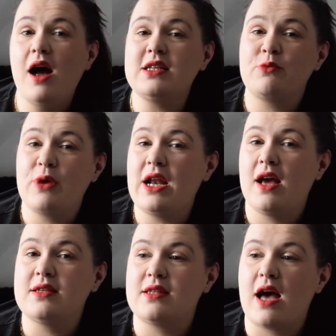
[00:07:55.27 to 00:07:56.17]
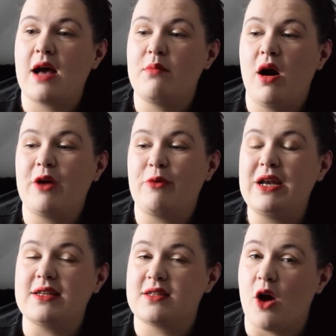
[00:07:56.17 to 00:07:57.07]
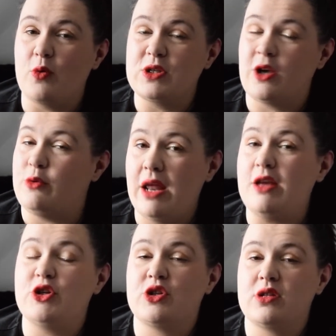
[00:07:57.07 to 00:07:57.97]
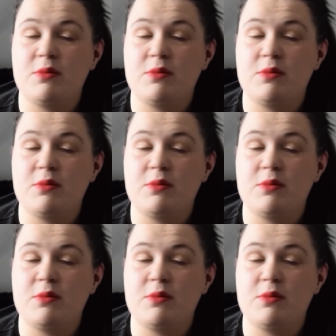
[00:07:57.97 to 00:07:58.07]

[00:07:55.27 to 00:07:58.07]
I didn't realise that my reading style was so niche